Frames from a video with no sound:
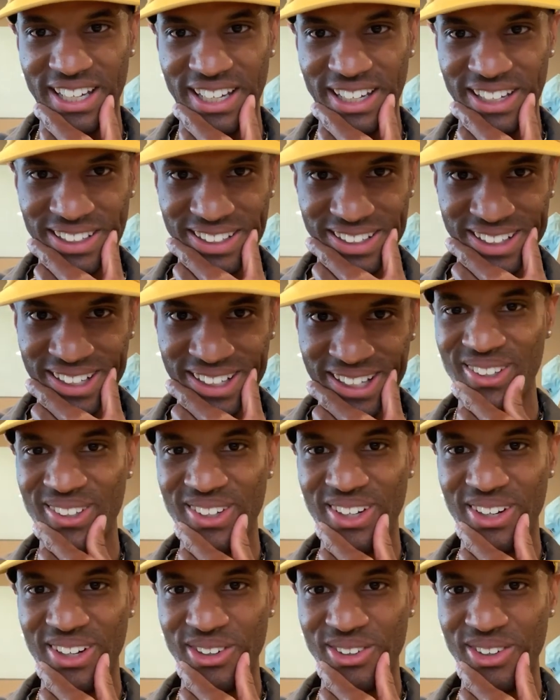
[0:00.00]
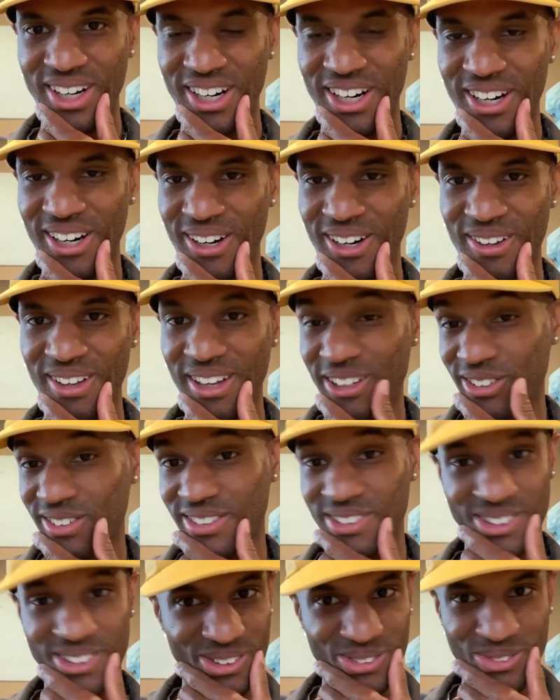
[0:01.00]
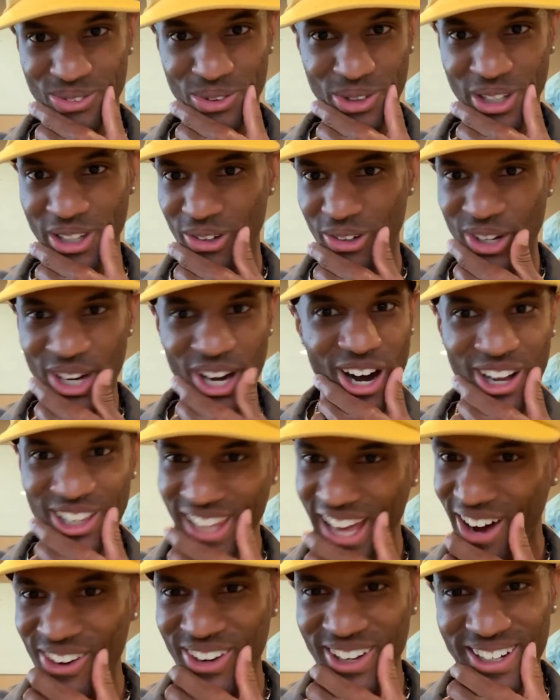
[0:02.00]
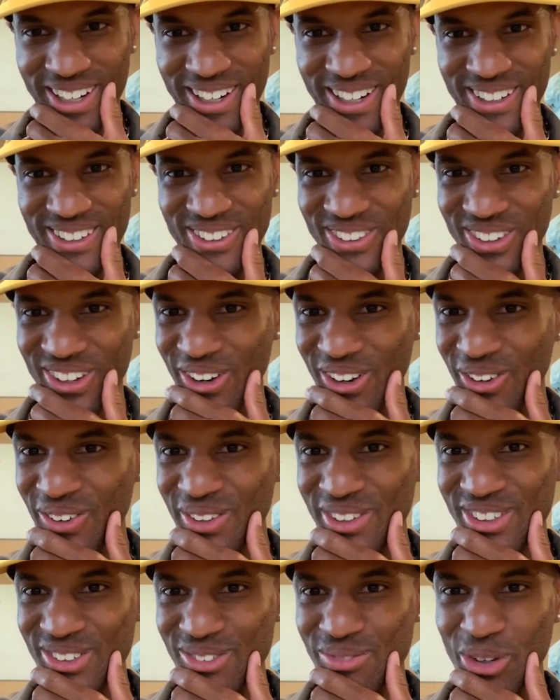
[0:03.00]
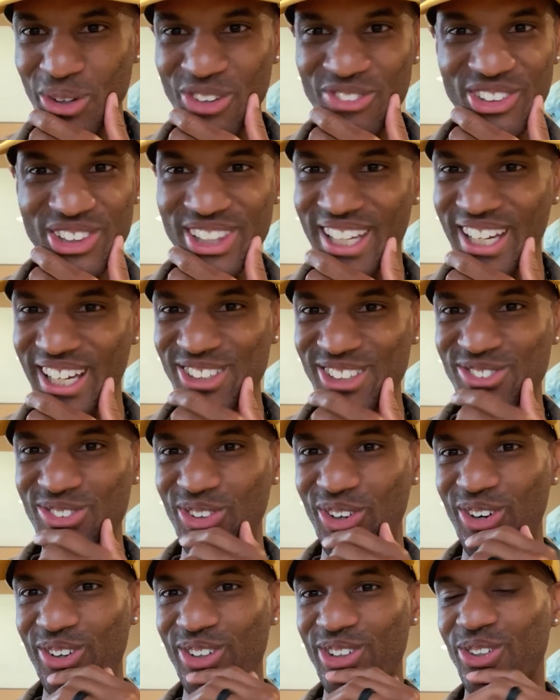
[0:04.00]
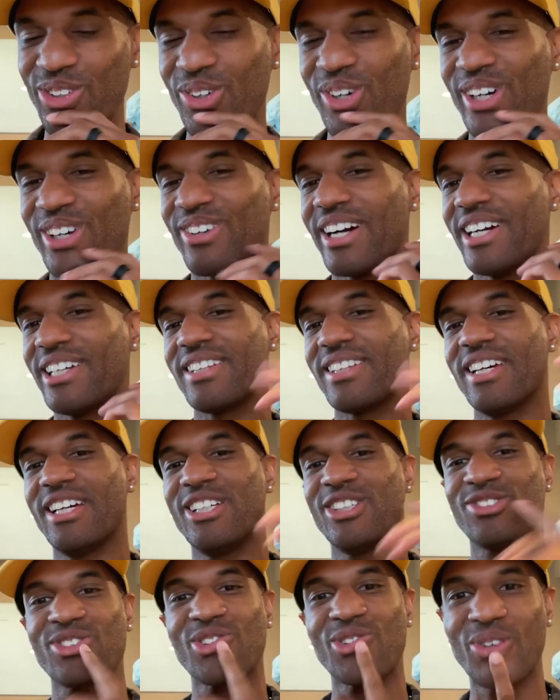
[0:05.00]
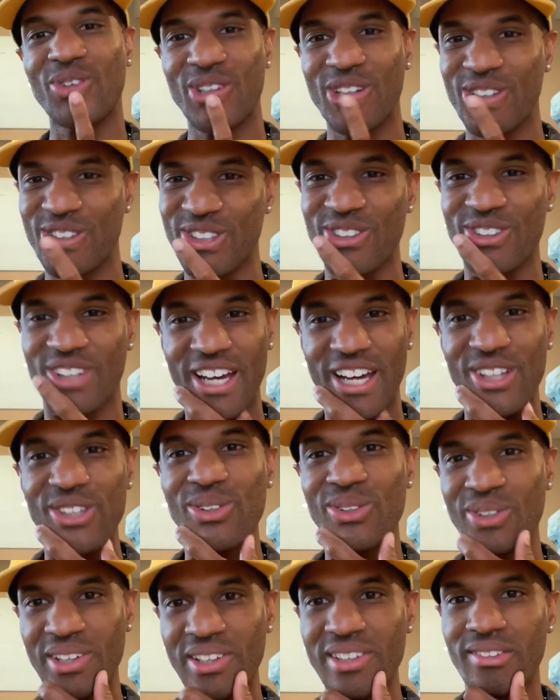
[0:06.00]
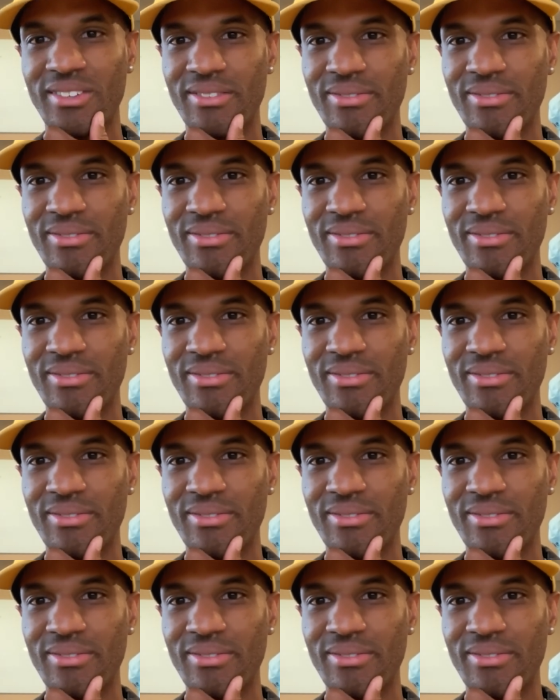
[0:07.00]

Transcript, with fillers: end. You know, uh, Definitely. we, we all out here, you know, just moving exactly. things forward, doing great things to the world. So thank you.